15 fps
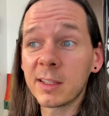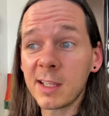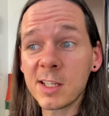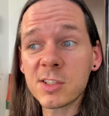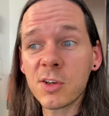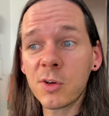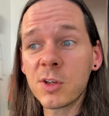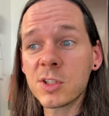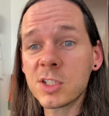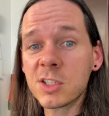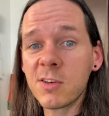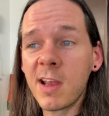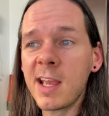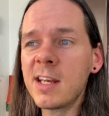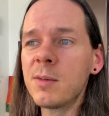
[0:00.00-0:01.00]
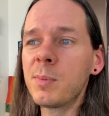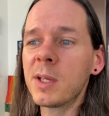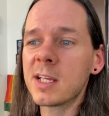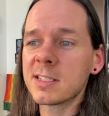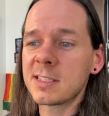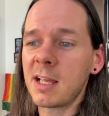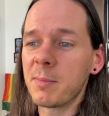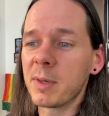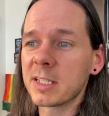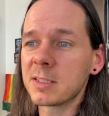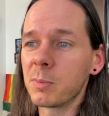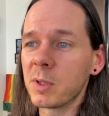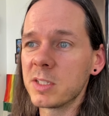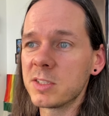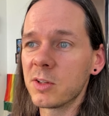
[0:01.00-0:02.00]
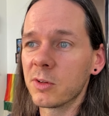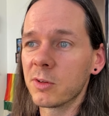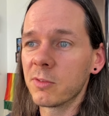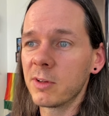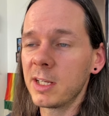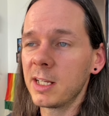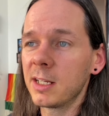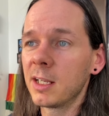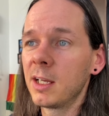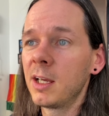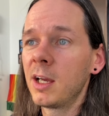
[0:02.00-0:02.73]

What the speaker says: They show constrained because that makes them easier to read.